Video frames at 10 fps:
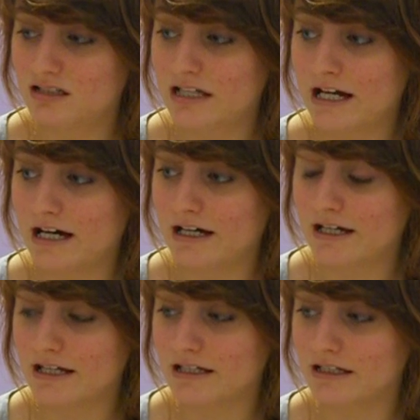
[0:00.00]

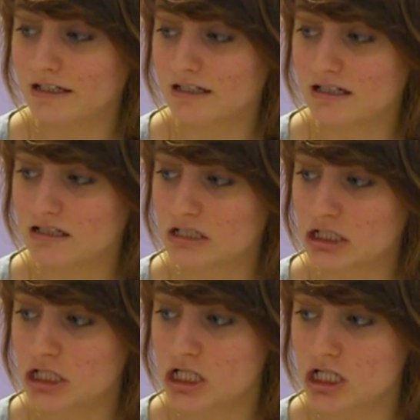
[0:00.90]
yeah,
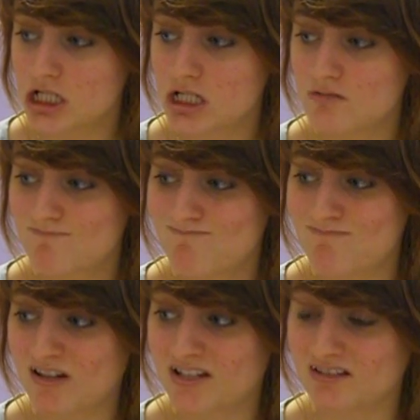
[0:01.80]
and
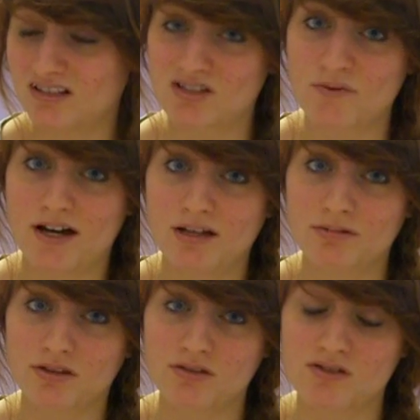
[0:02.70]
basically that's why
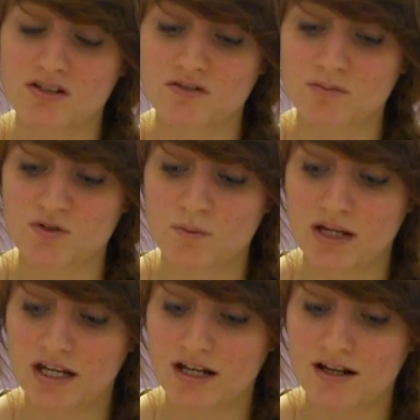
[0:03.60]
I've been losing so much
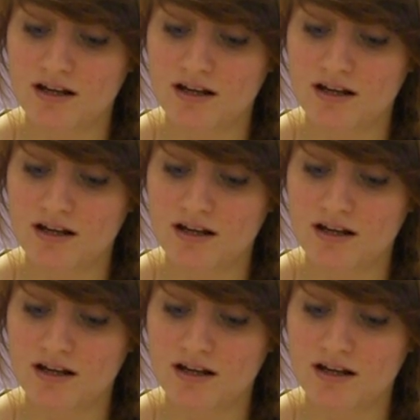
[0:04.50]
weight.